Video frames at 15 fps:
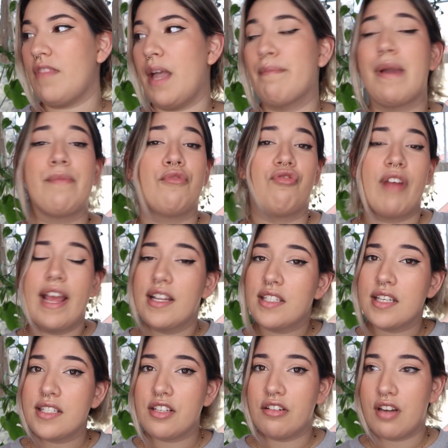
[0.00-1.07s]
My
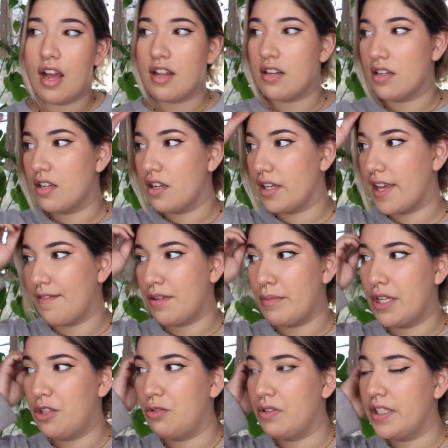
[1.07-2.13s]
Marantas are not giving
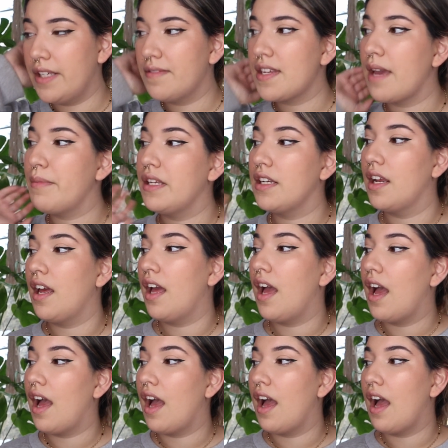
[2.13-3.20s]
me new leaves. I mean,
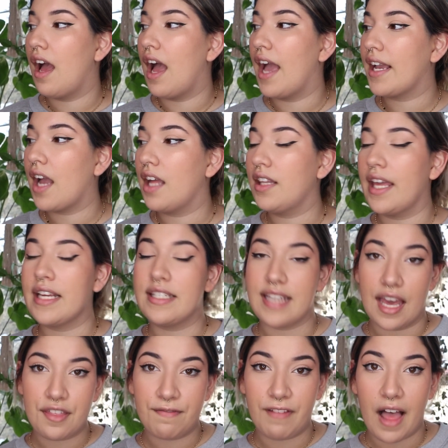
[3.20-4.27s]
I got like
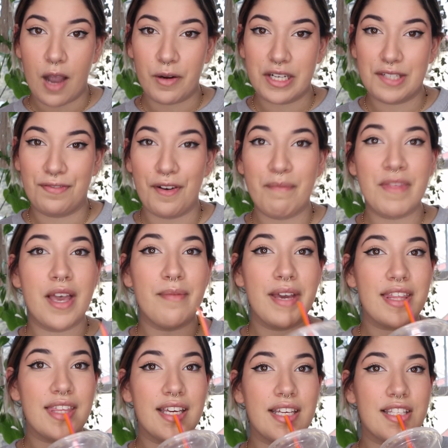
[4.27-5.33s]
death flowers from them,
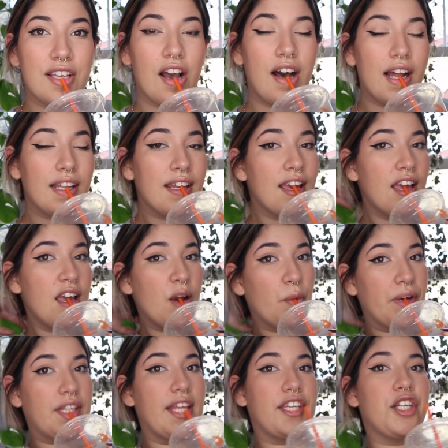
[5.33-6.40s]
I think it's called,
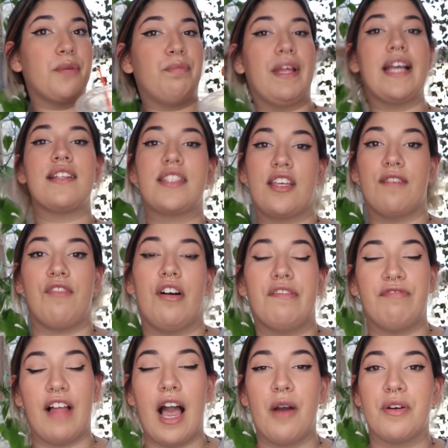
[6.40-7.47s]
when like your plants give off
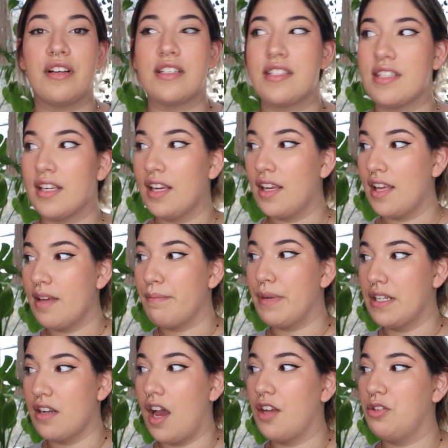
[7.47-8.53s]
flowers
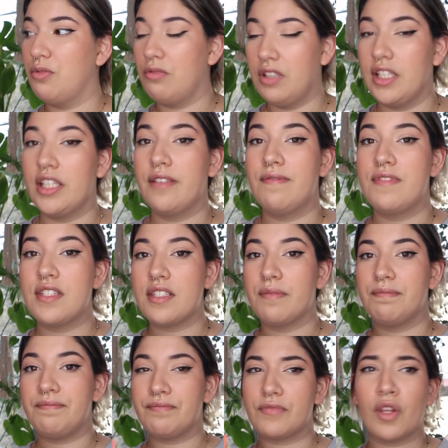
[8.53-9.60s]
but not new leaves,
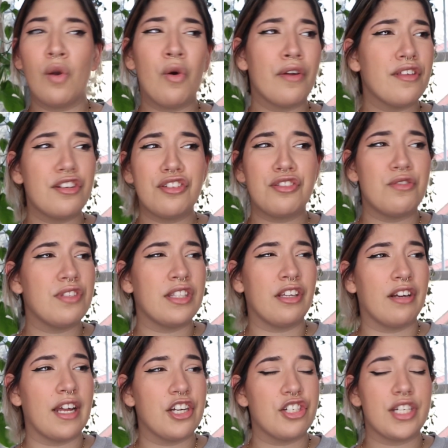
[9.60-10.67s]
or they're just using
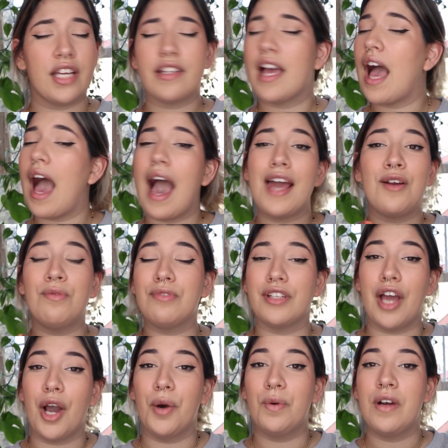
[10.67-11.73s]
their energy on that. I don't
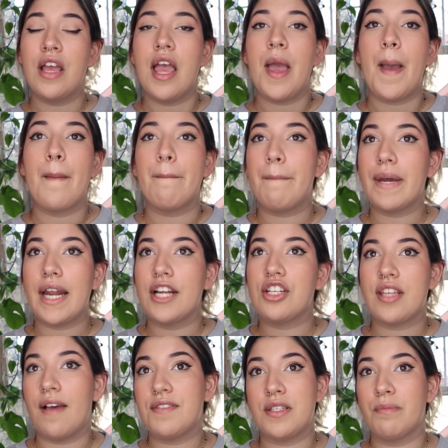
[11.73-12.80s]
know, but I
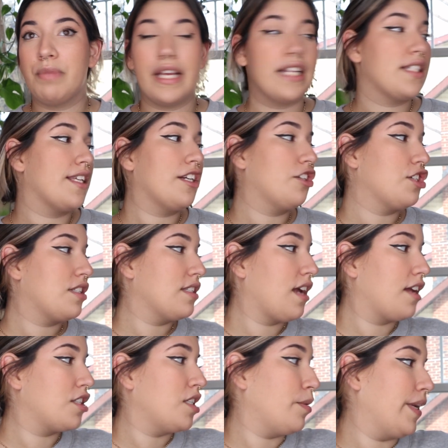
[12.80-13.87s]
just have some plants that are just
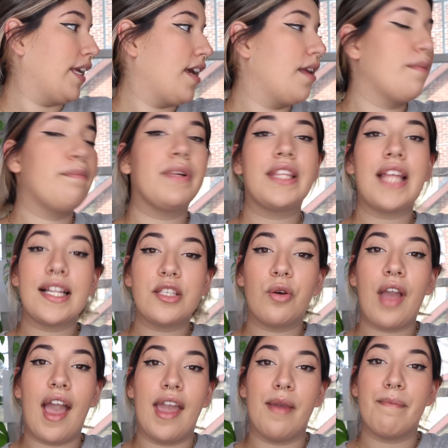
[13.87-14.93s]
not doing it, but that's
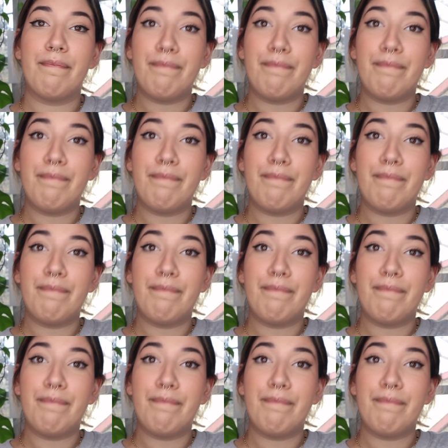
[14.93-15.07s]
okay.